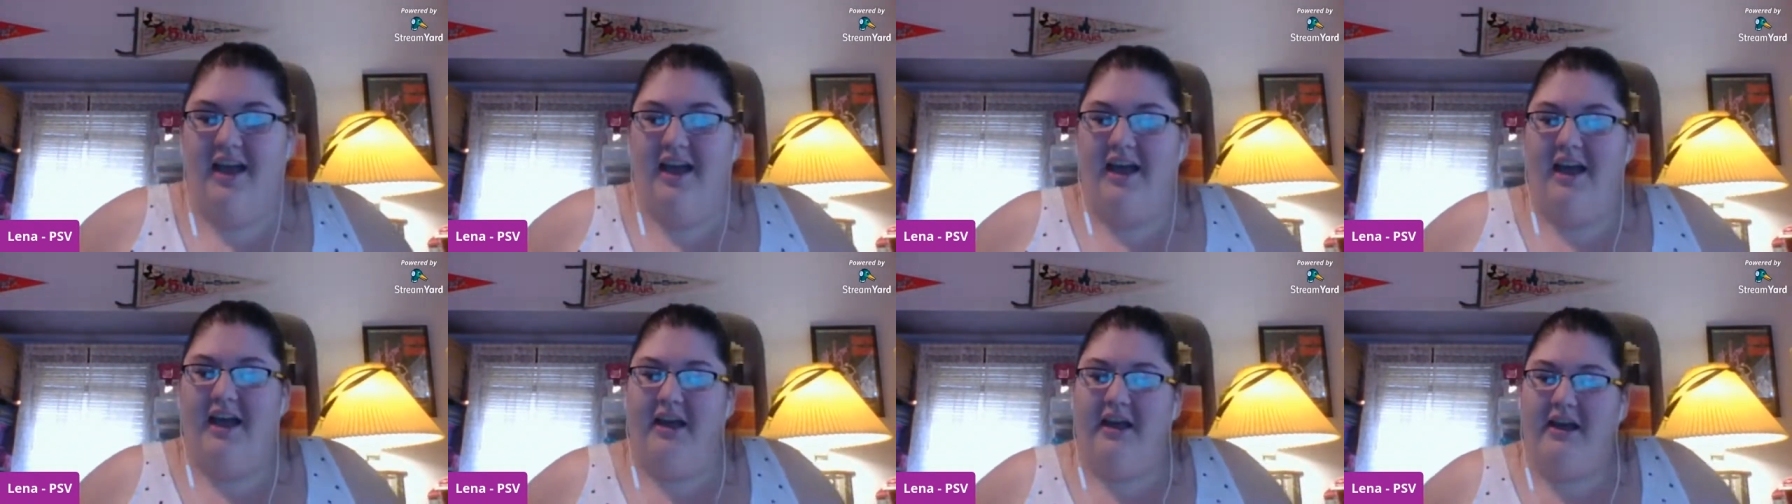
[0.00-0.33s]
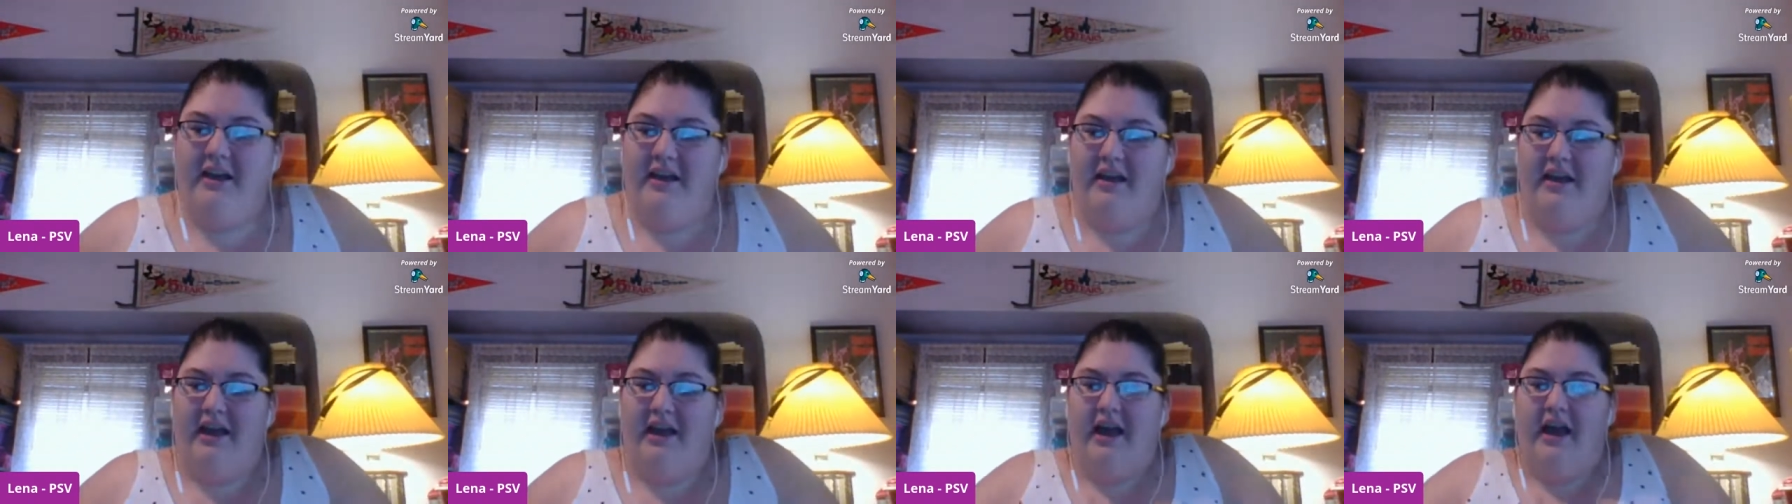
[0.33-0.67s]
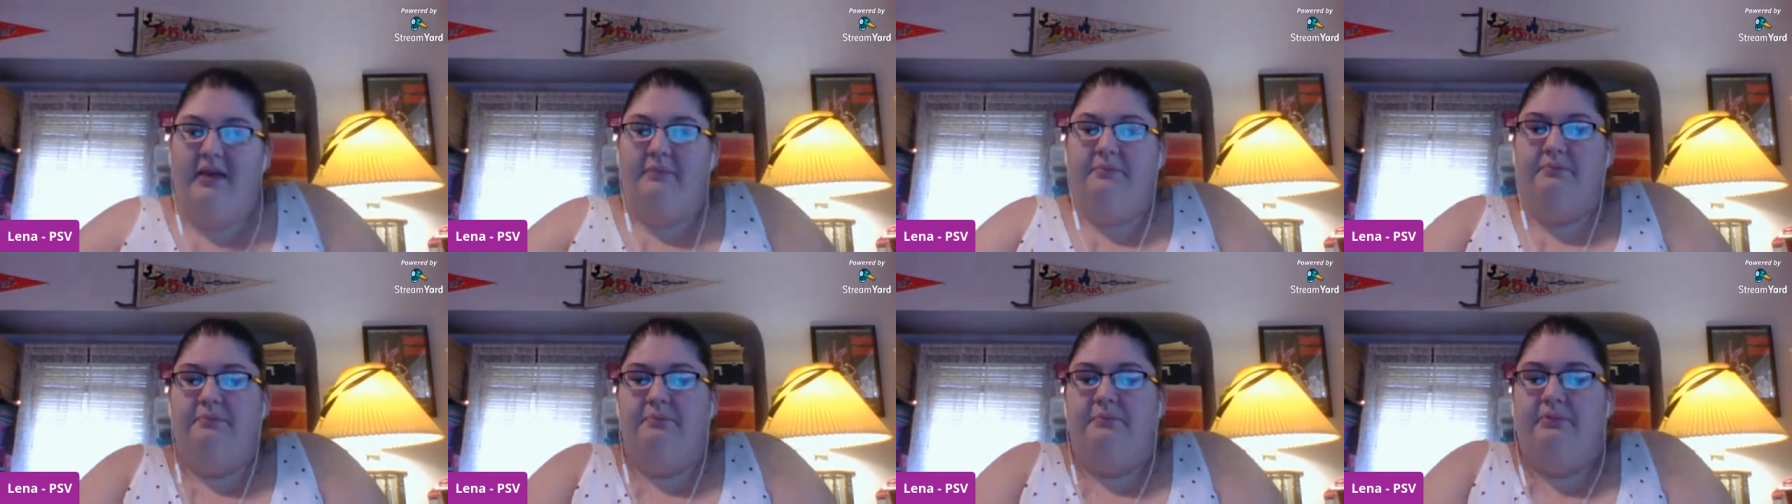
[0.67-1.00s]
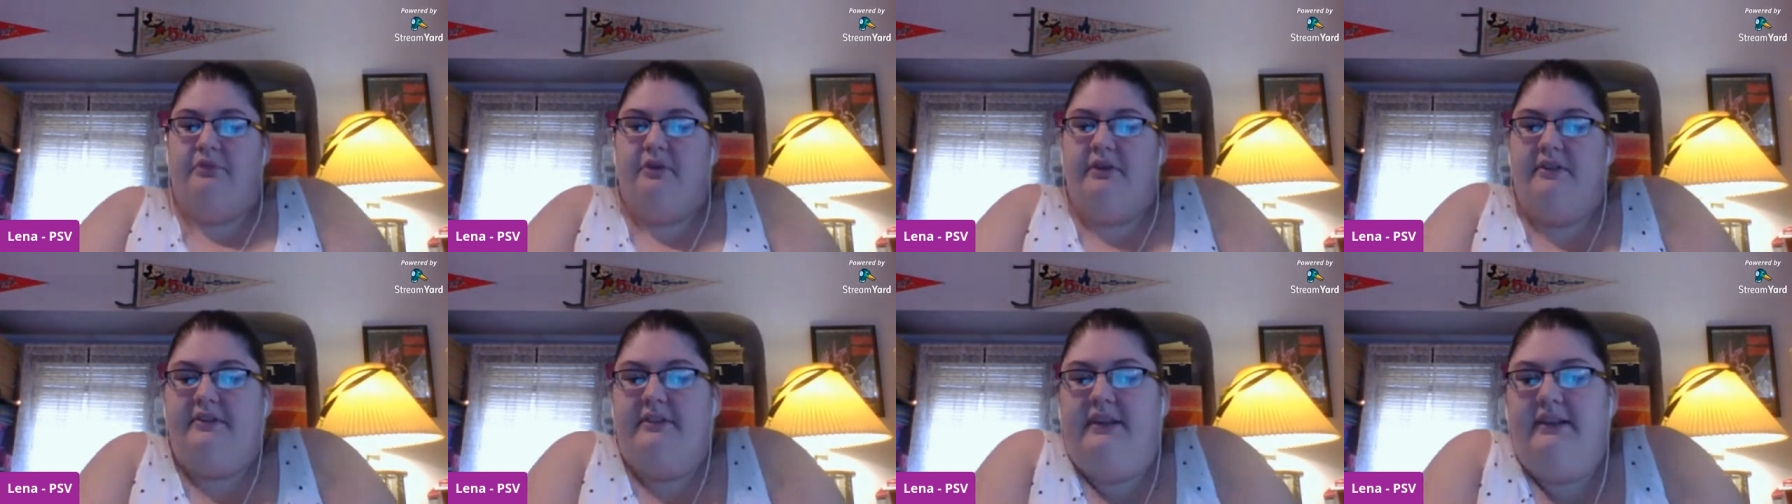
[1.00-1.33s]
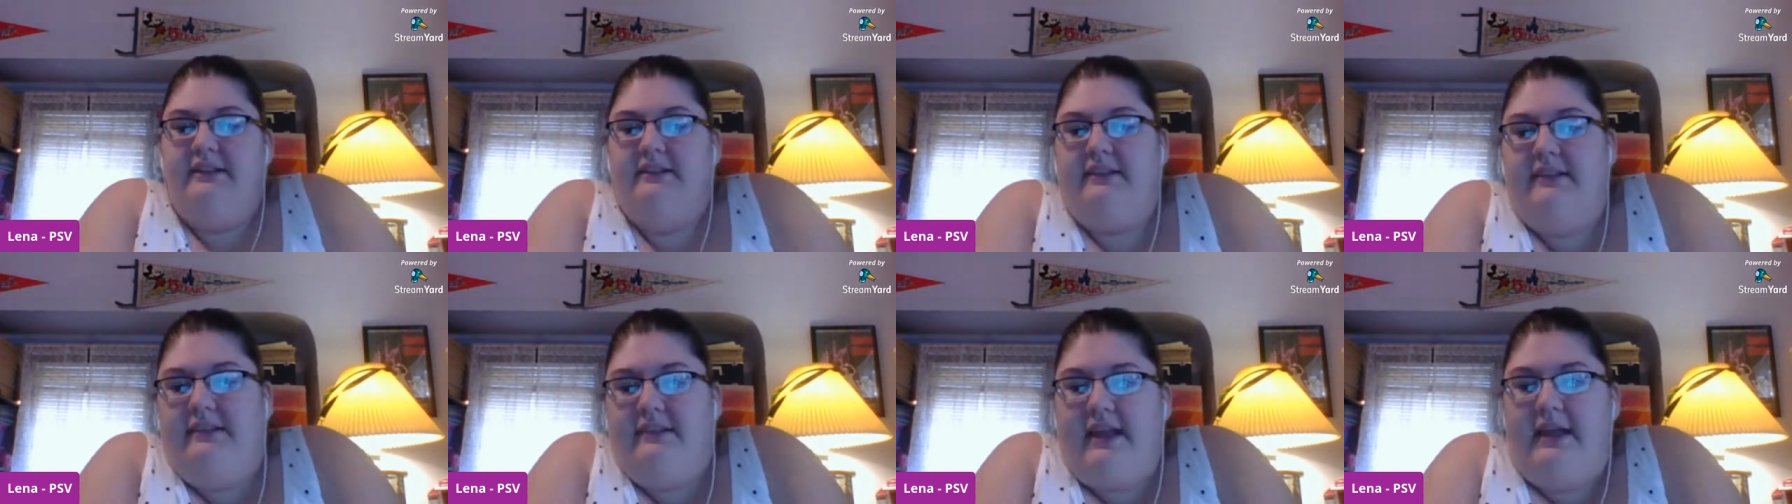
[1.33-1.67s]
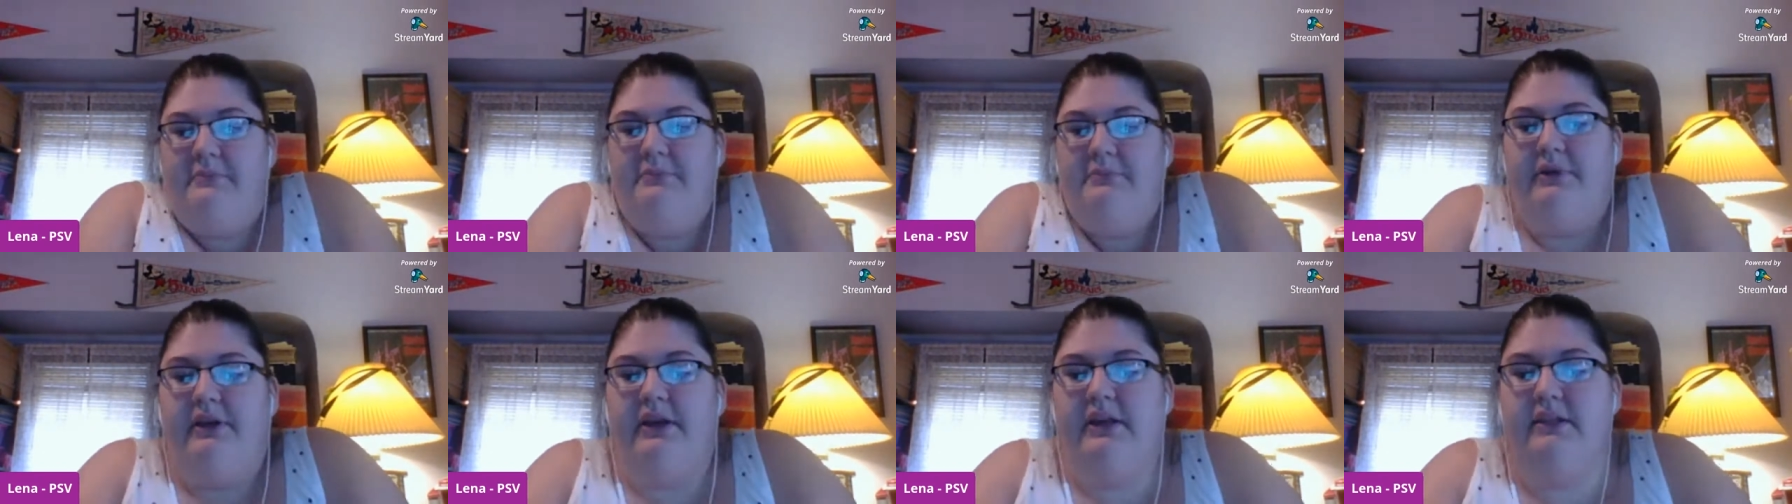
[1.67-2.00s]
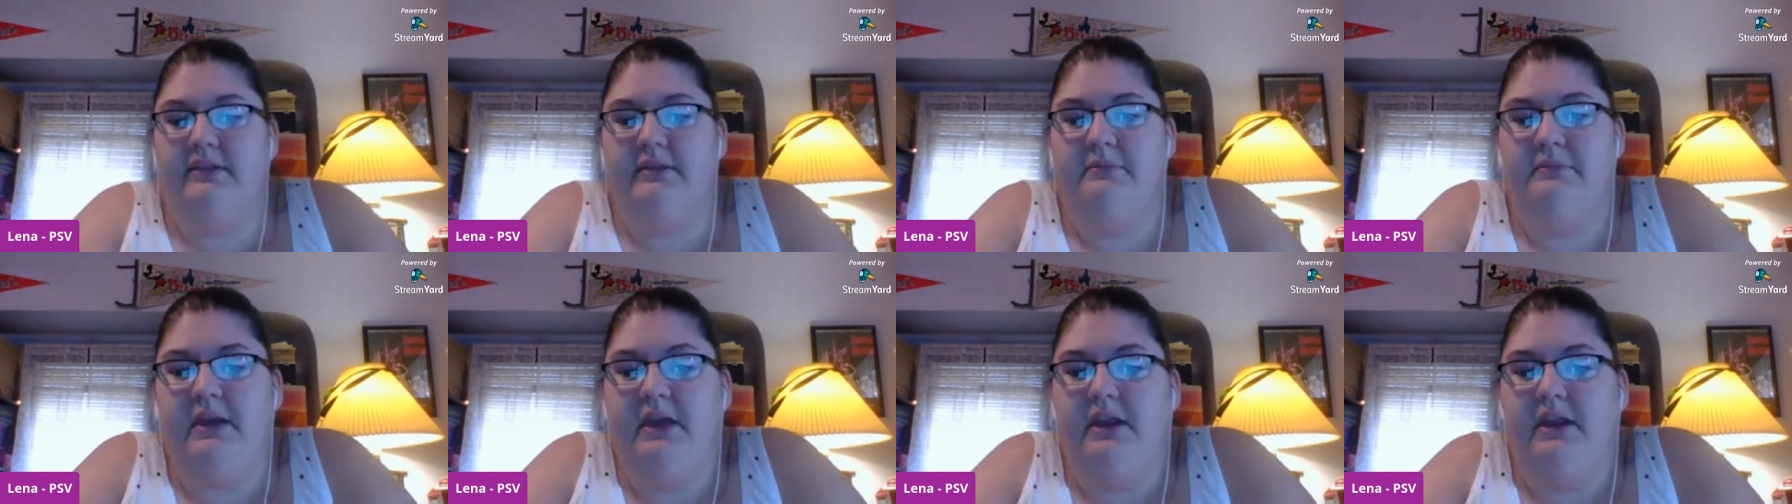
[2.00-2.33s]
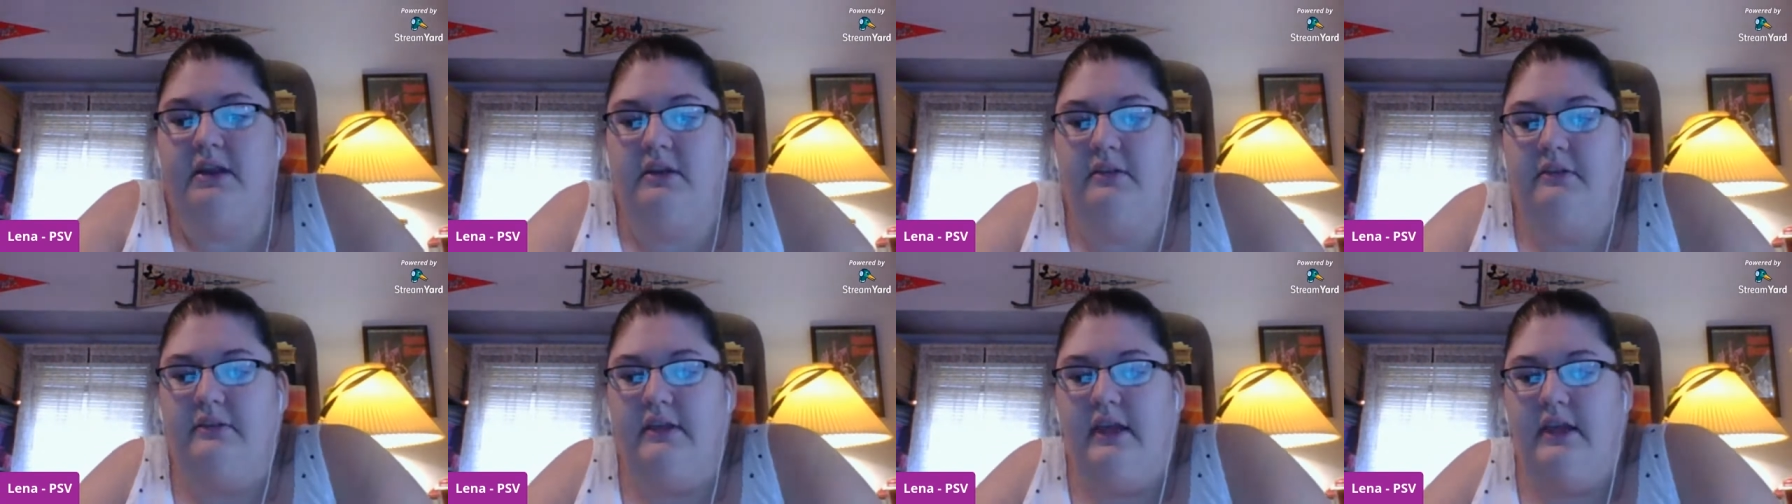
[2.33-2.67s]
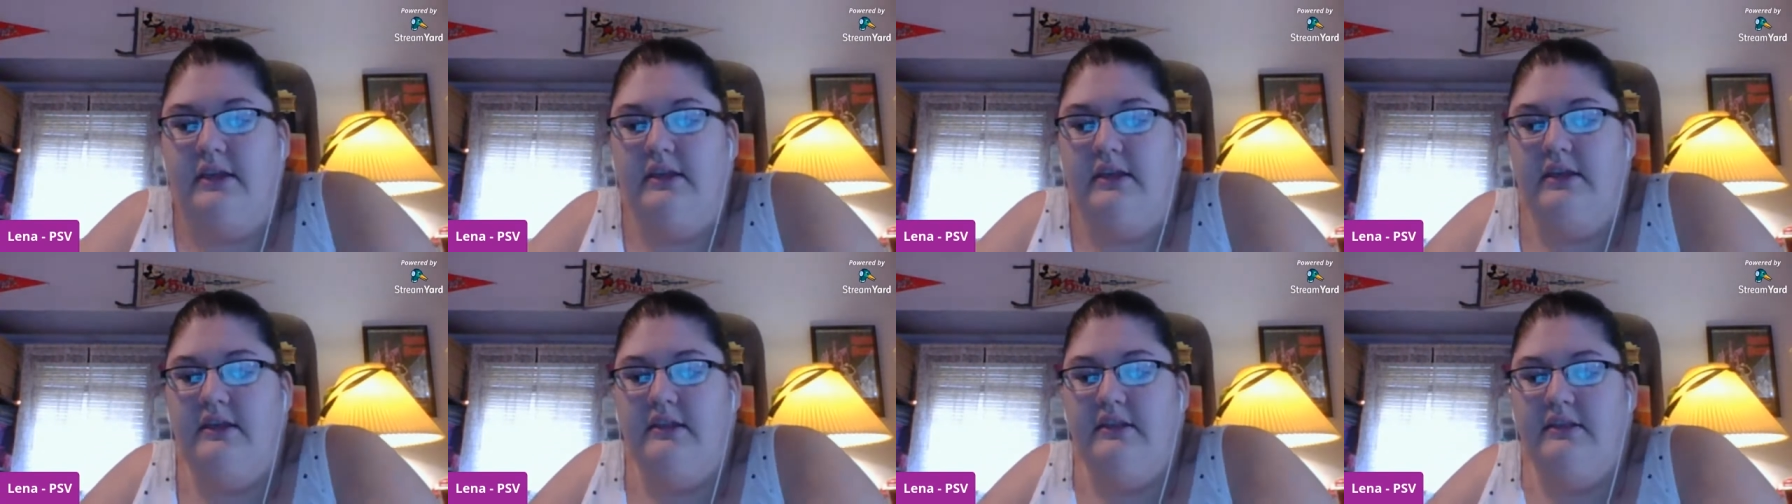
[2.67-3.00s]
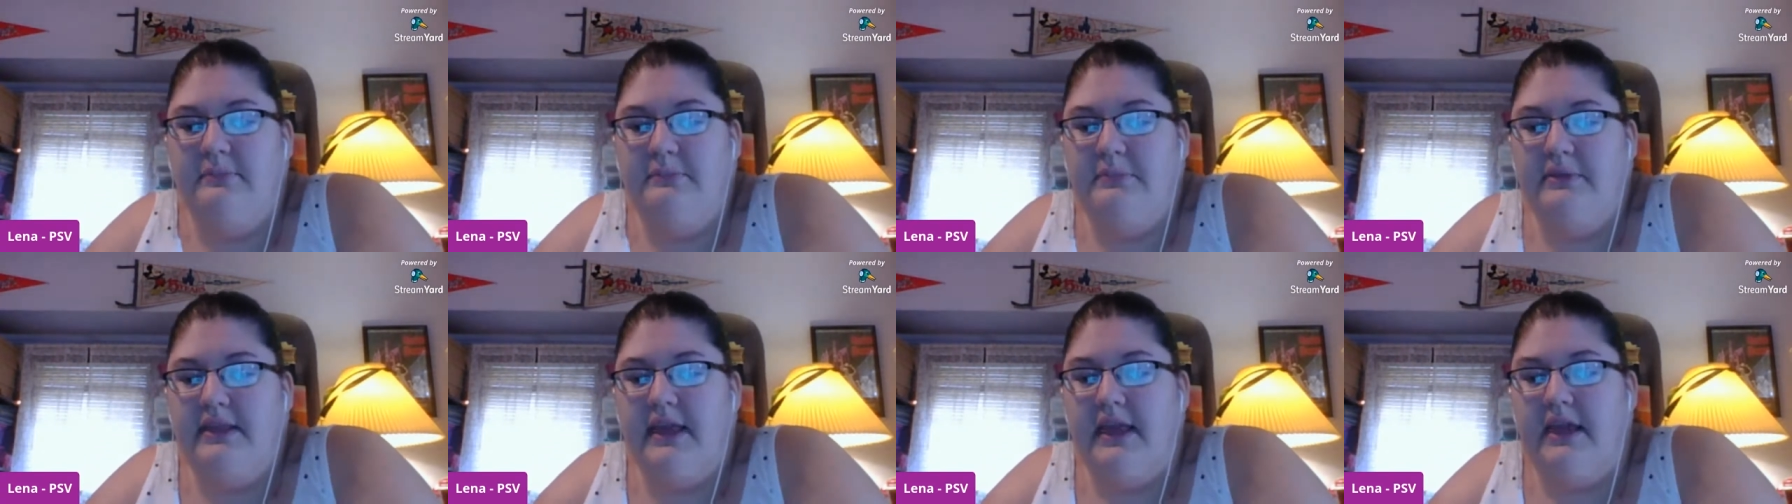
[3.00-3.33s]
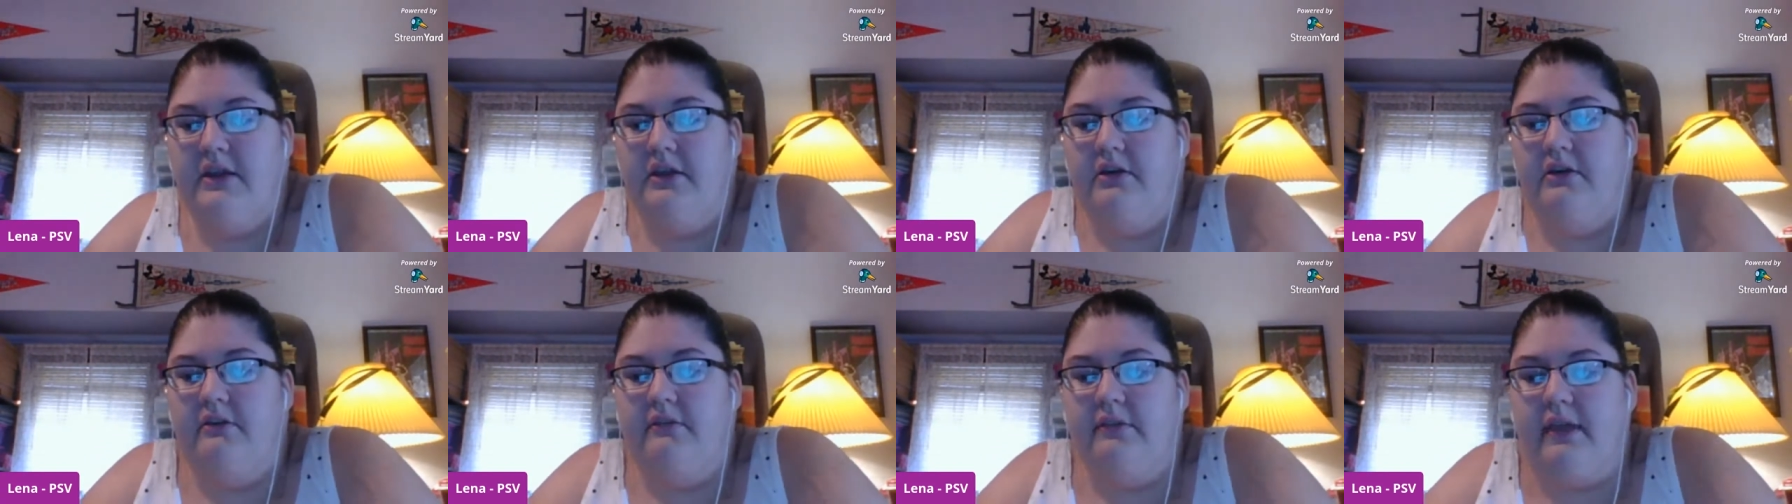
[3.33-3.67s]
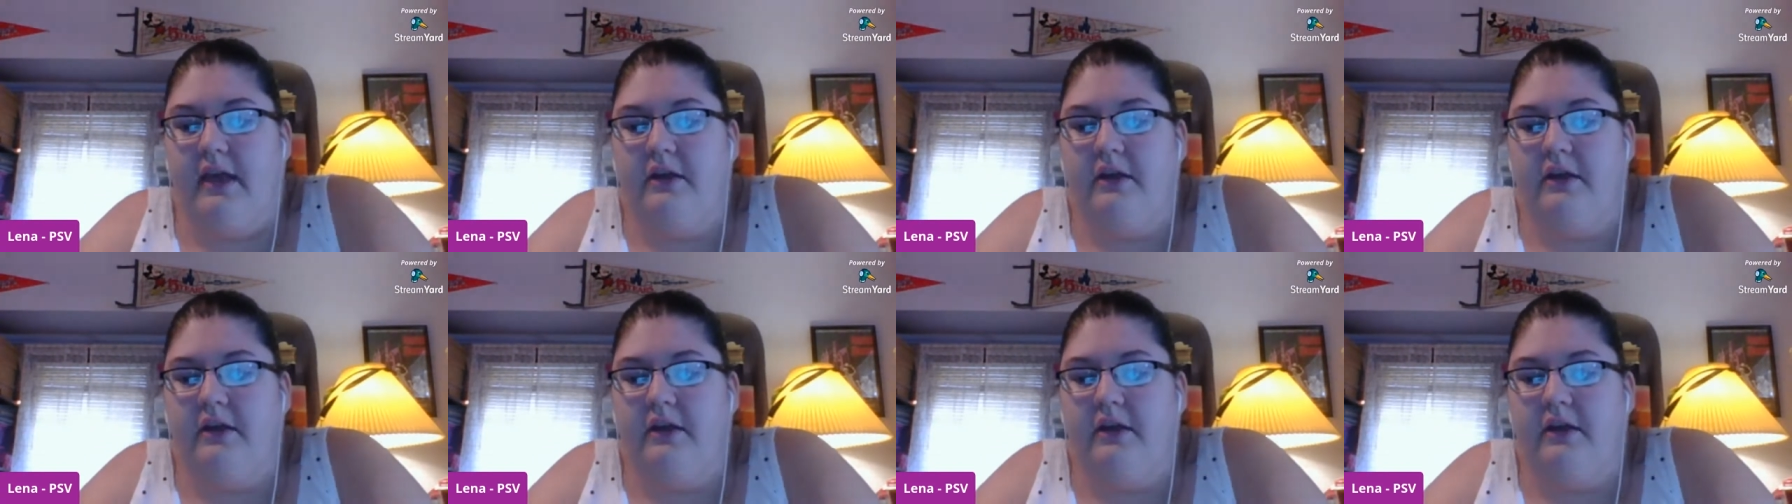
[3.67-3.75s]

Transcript: I Christine says I plant tomatoes, onions, potatoes.